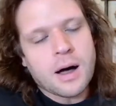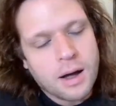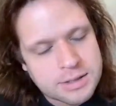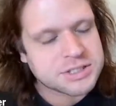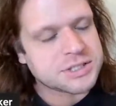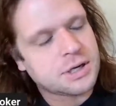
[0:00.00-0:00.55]

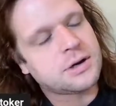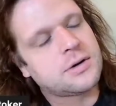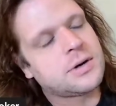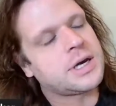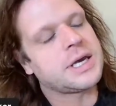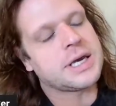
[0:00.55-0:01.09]

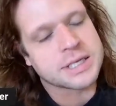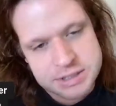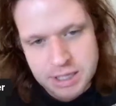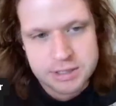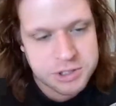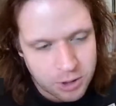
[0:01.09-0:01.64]
Also, it's
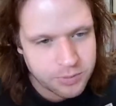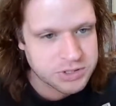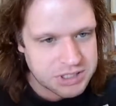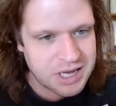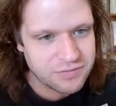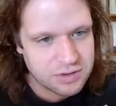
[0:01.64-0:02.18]
October
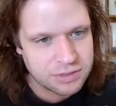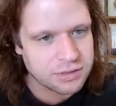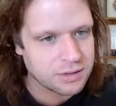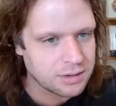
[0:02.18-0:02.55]
7th.